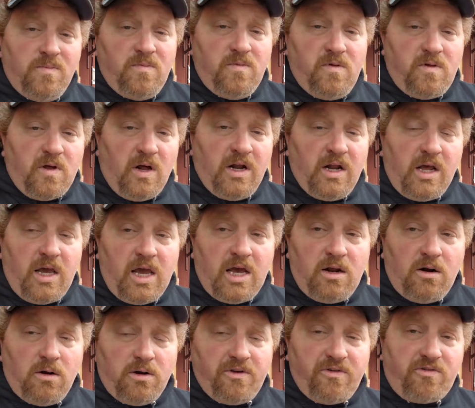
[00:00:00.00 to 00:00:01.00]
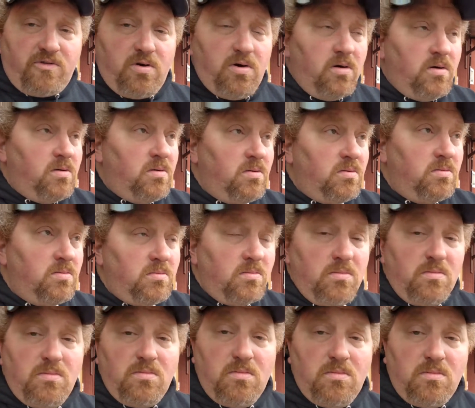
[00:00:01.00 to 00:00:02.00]
send it again, or just
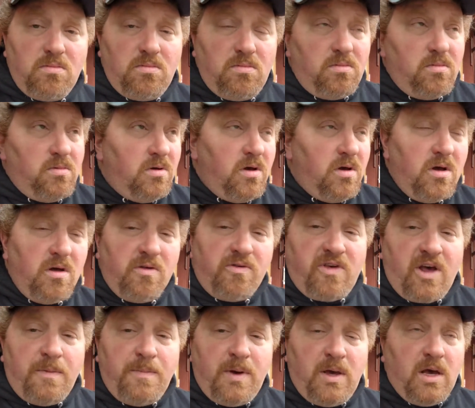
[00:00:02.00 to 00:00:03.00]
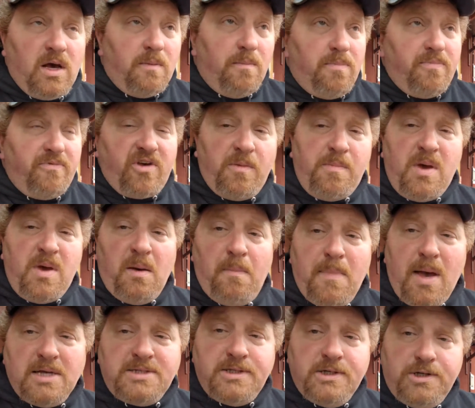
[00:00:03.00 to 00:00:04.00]
send me a
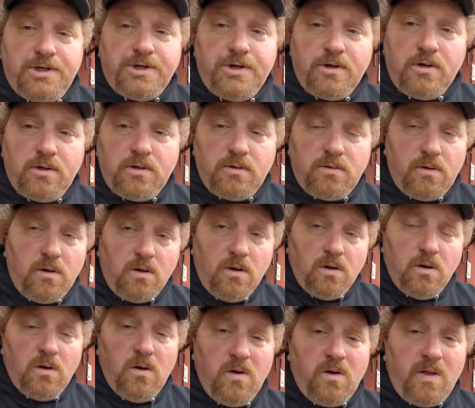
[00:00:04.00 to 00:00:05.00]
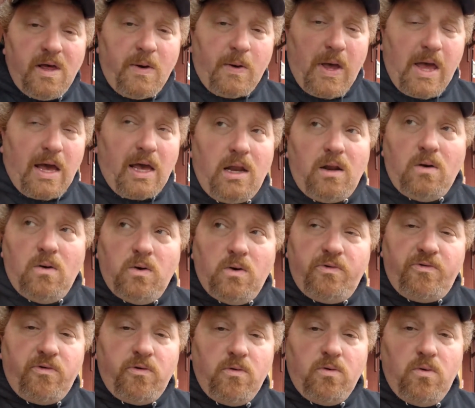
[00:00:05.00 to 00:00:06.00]
message. That way I know
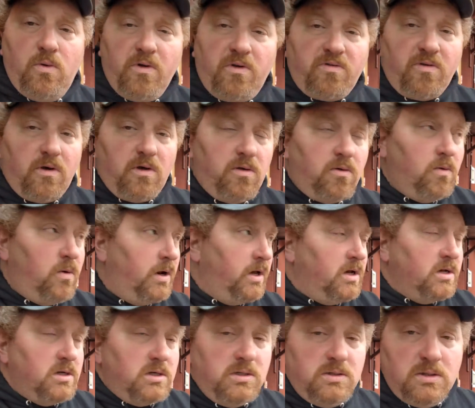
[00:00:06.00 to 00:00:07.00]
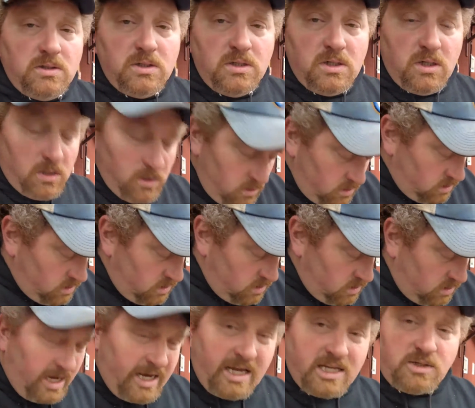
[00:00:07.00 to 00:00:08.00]
who it is.
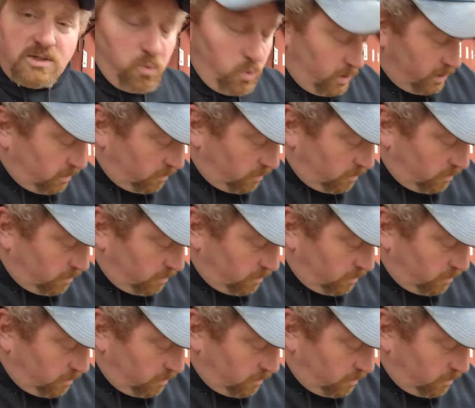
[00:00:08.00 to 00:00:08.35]
I get some